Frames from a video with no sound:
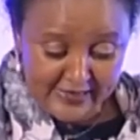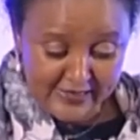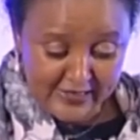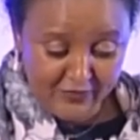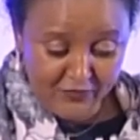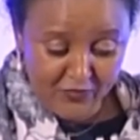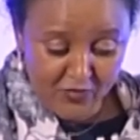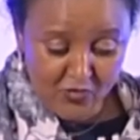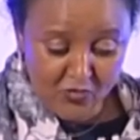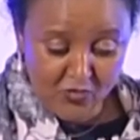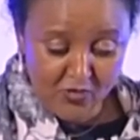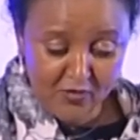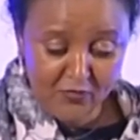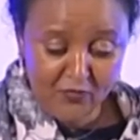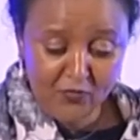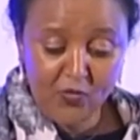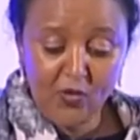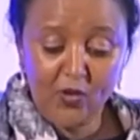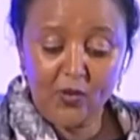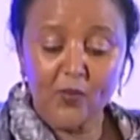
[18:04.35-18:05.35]
giving you the
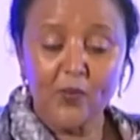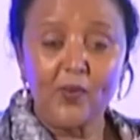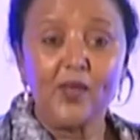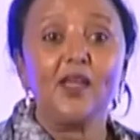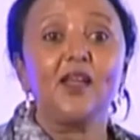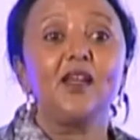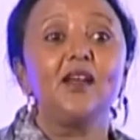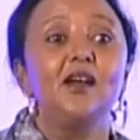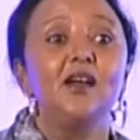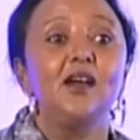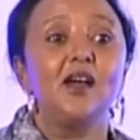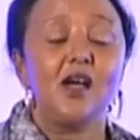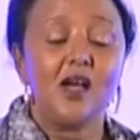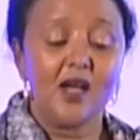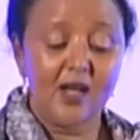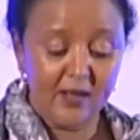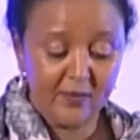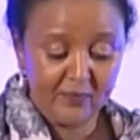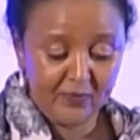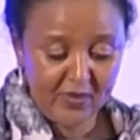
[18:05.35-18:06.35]
following
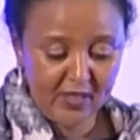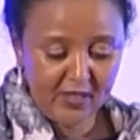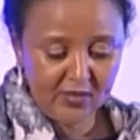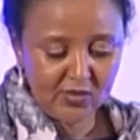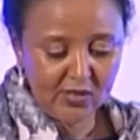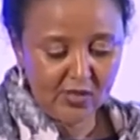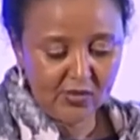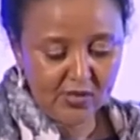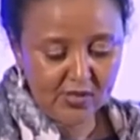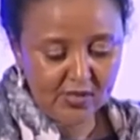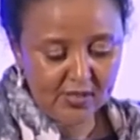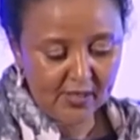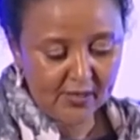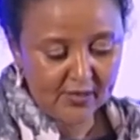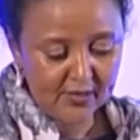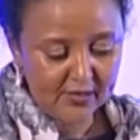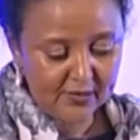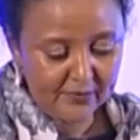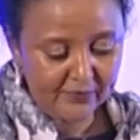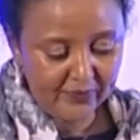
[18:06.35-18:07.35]

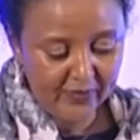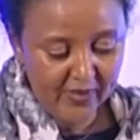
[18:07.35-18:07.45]
statistics.